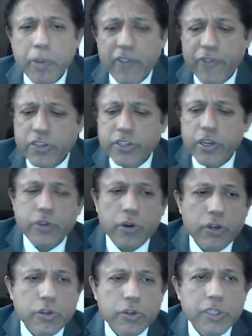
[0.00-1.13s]
Brief history of
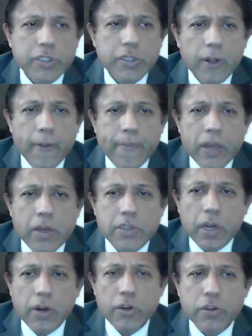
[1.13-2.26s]
sarcoidosis.
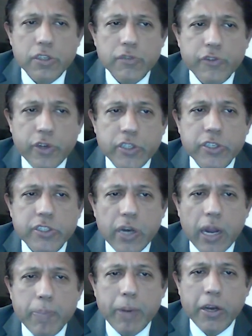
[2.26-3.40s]
Sarcoidosis was first
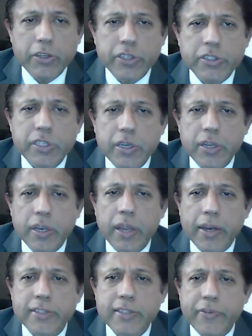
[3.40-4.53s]
described by Hutchinson in
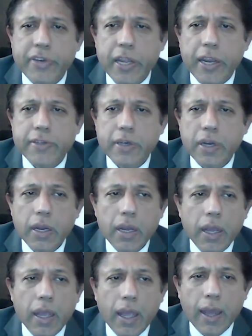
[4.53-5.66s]
1878,
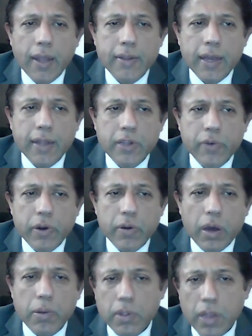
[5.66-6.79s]
and then there were
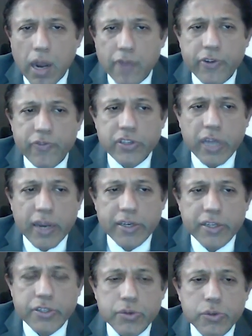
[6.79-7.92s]
a lot of different
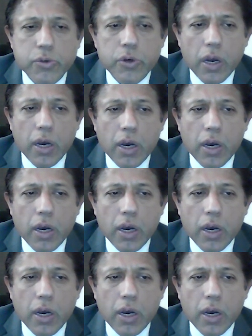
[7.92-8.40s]
scientists who